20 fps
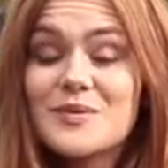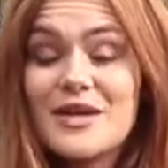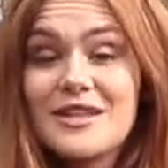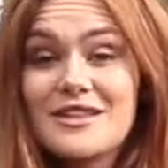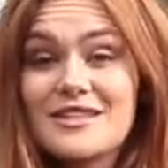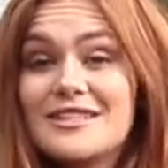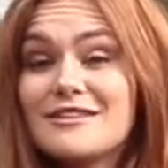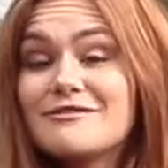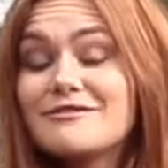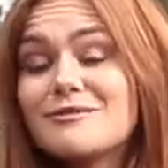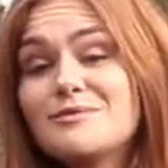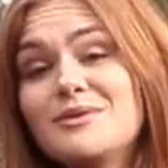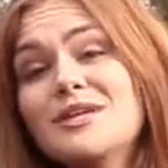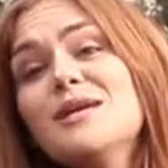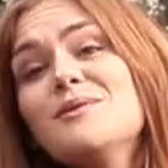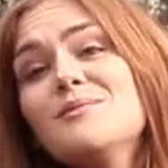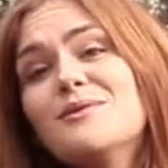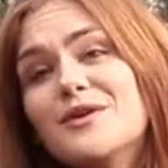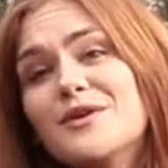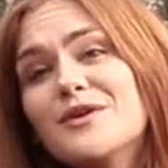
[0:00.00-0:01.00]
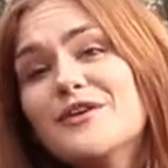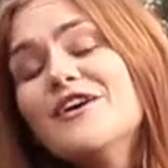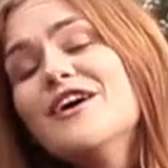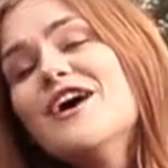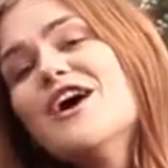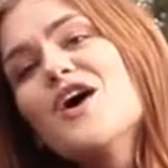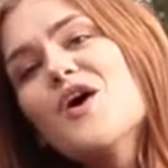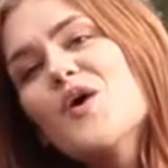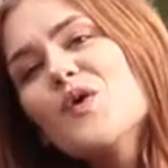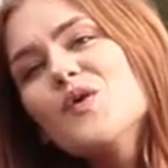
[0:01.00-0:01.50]
with different people,
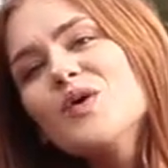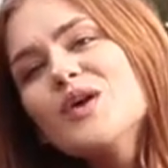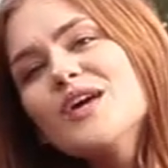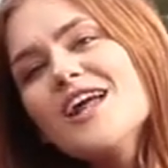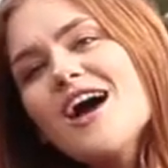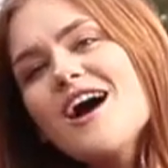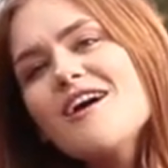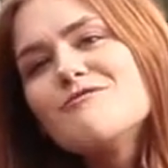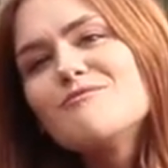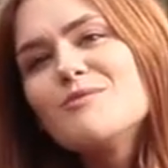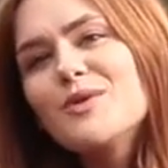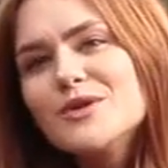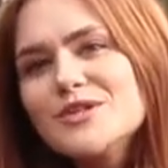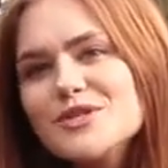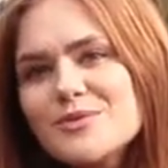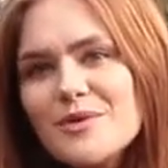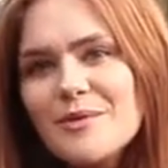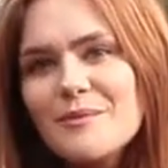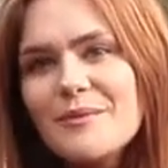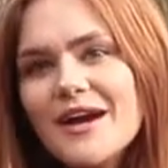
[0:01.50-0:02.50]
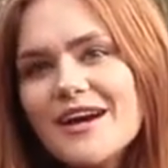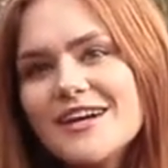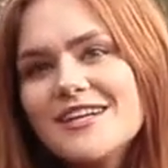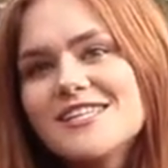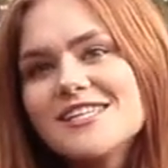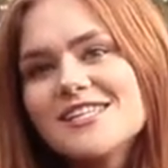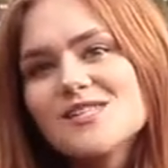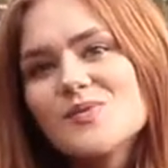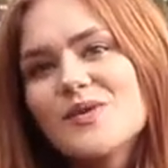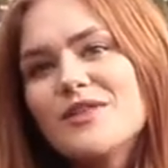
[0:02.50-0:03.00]
or you can have multiple
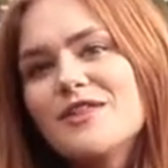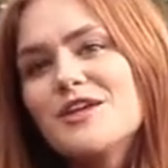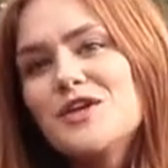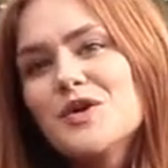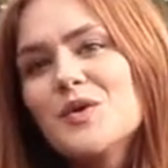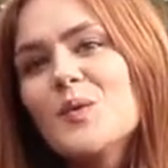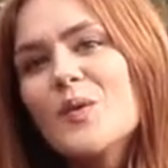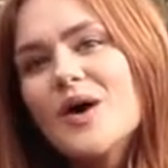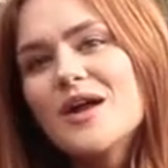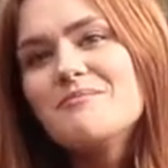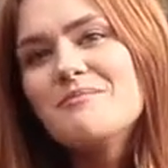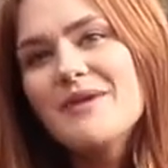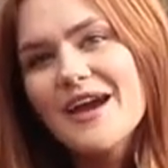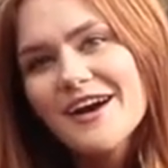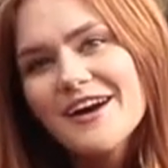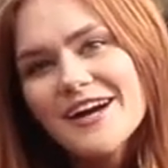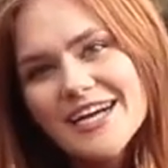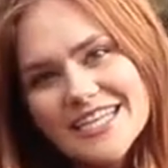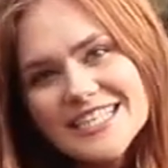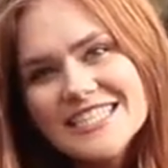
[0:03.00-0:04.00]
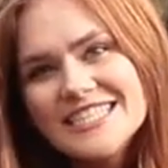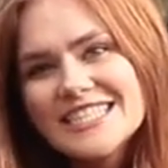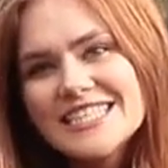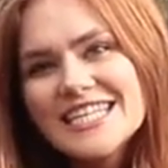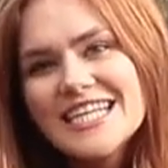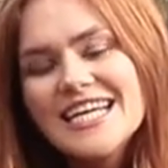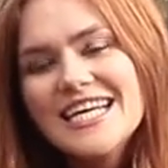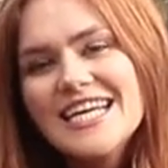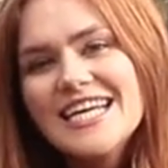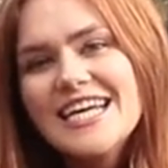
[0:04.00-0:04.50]
marriages within your one marriage.
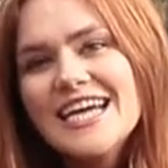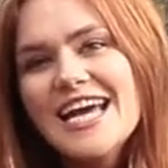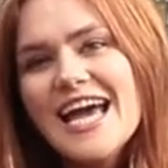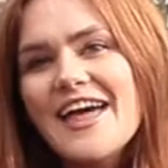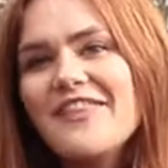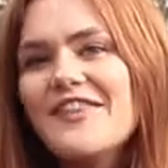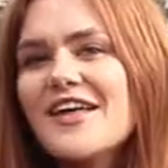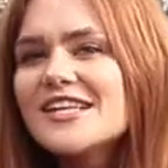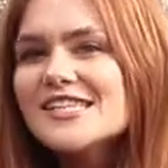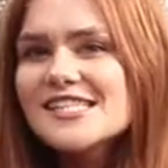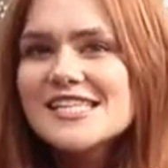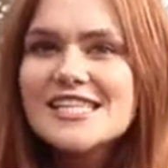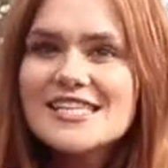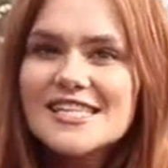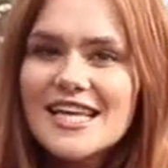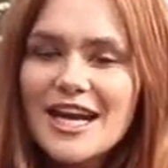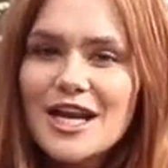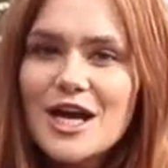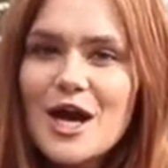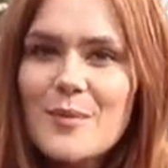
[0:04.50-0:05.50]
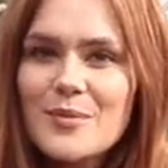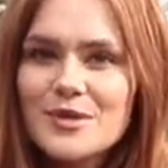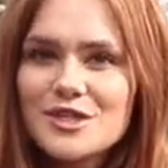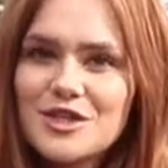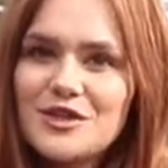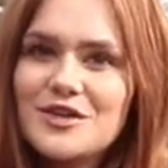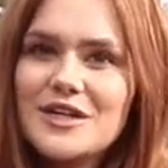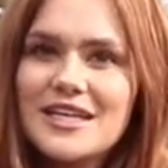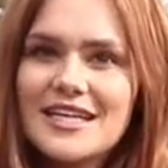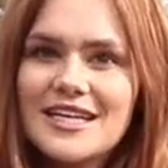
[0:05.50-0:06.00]
And that's the exciting
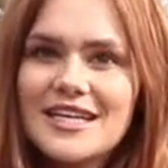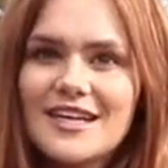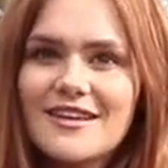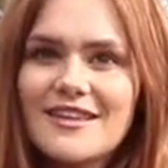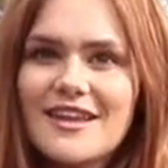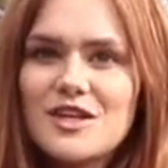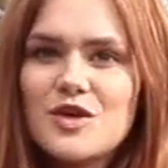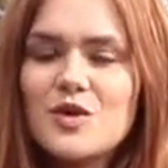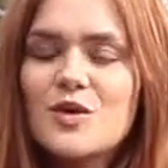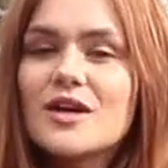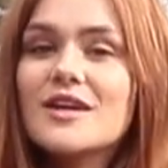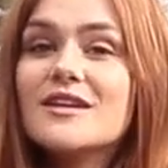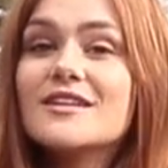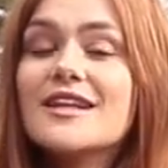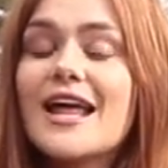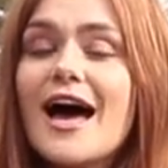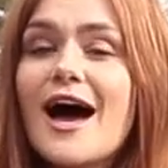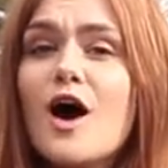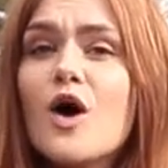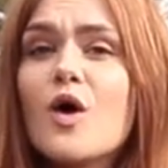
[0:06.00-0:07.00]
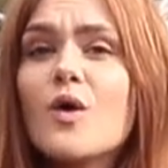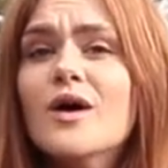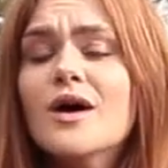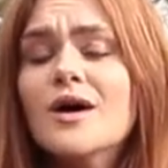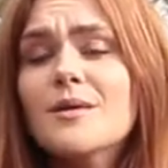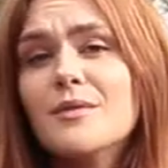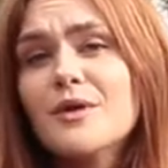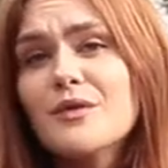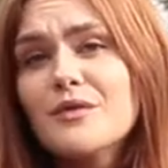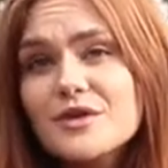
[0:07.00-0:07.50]
opportunity here, that you can allow
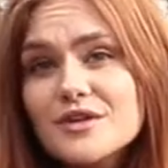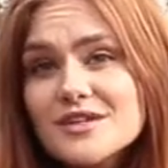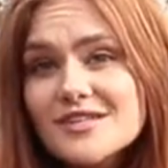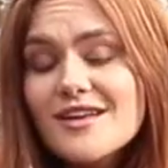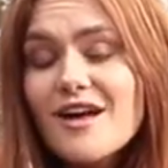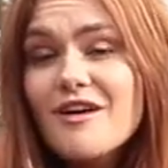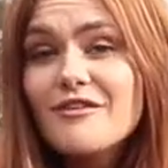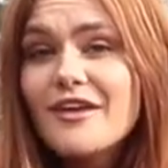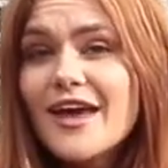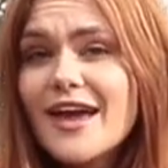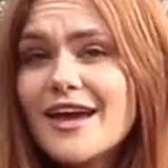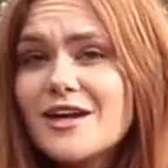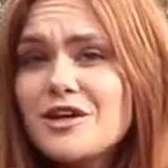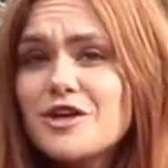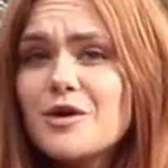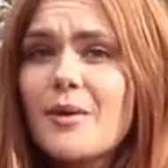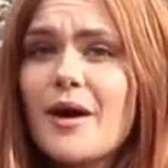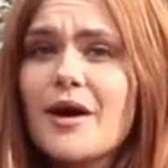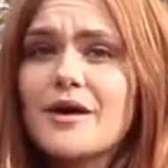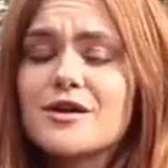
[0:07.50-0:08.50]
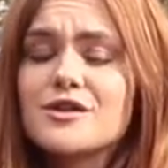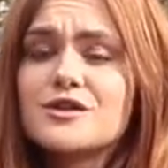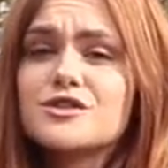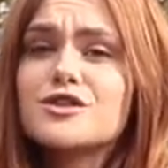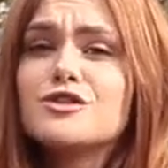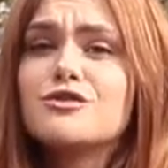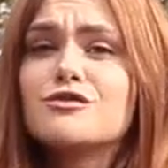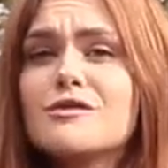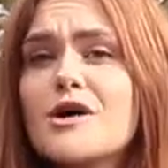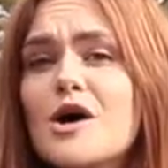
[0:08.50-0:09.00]
both yourself and your partner
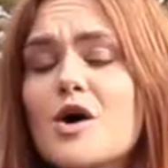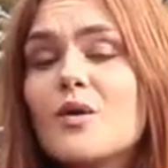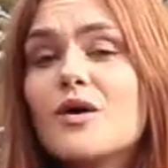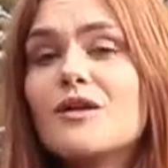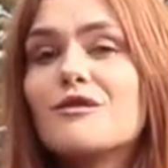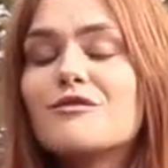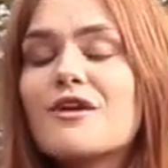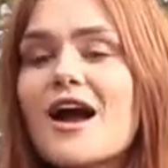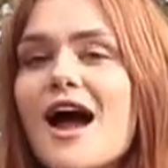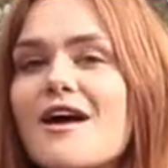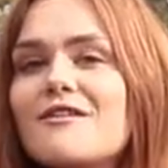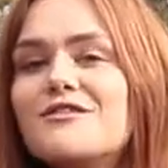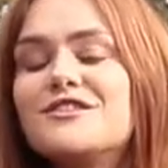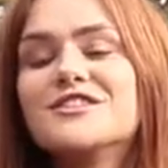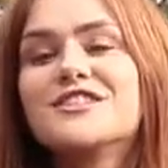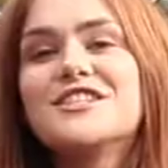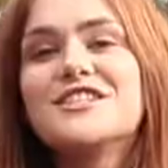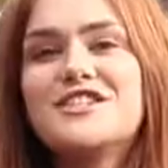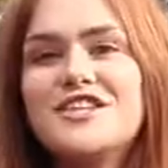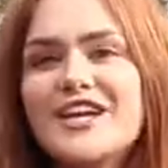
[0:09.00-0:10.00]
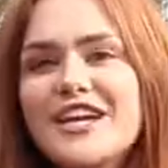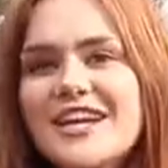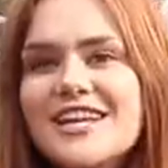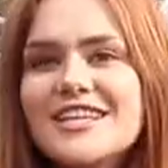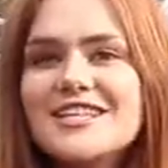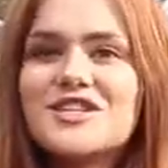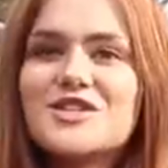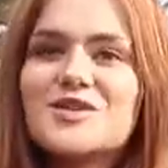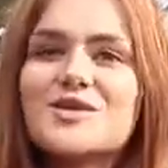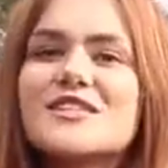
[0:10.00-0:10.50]
to grow, unravel, to
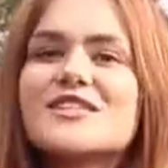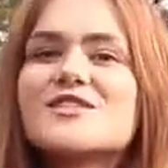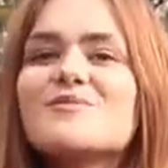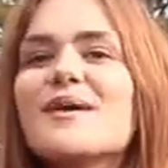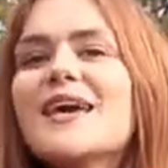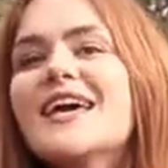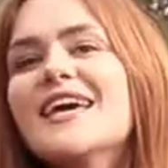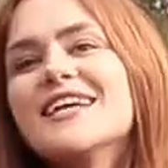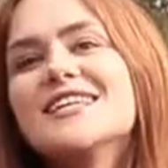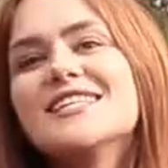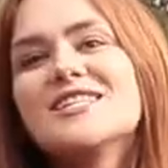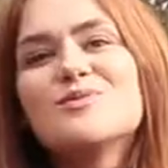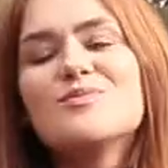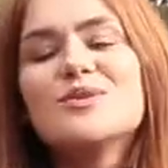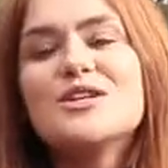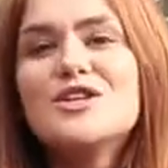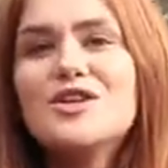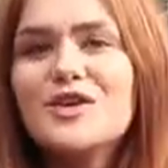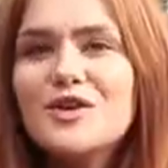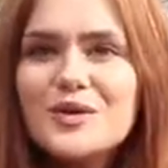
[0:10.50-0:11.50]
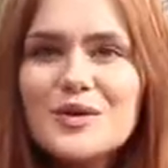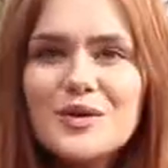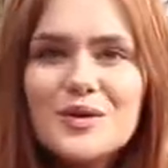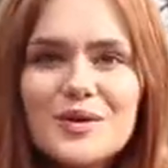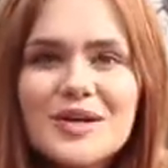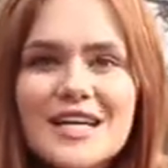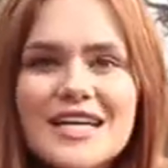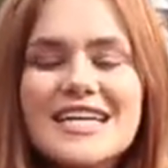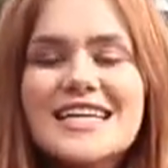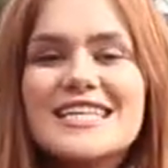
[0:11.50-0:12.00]
change, to expand, to be
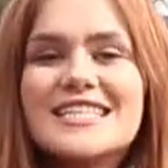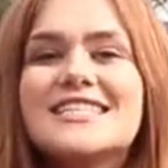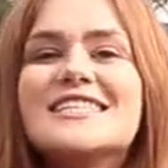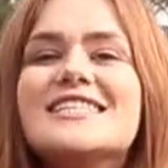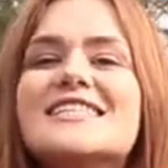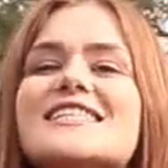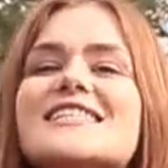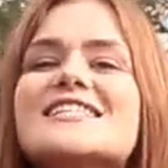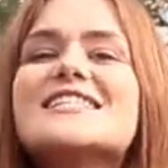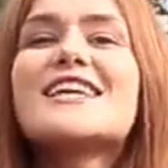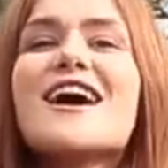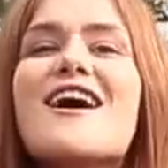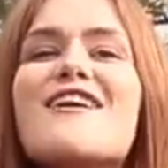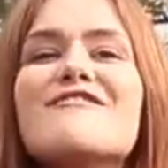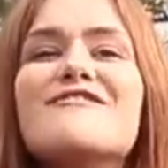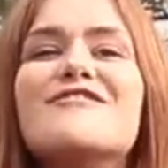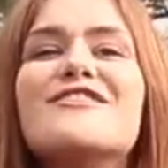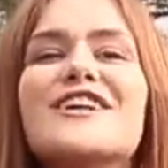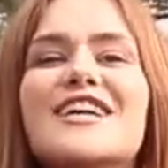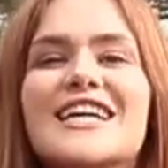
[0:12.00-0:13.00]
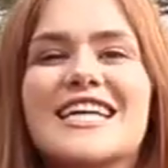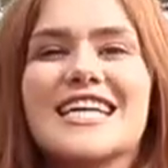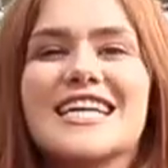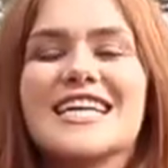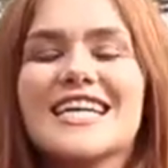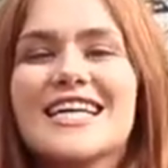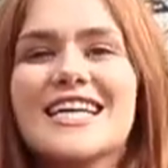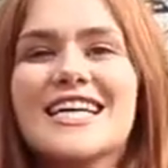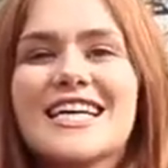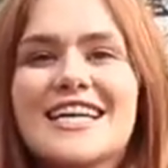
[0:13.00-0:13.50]
new, to discover.